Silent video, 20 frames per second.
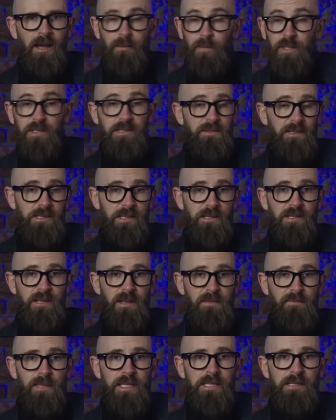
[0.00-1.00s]
A monstrous
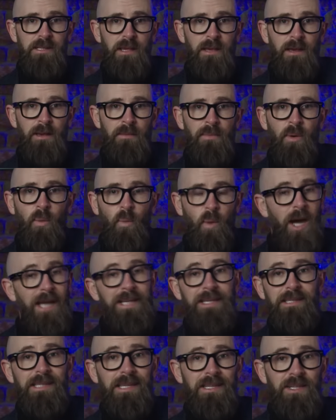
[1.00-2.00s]
achievement, but why
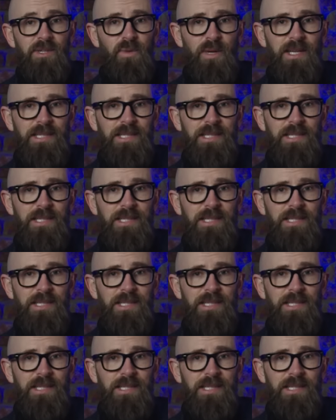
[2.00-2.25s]
does it do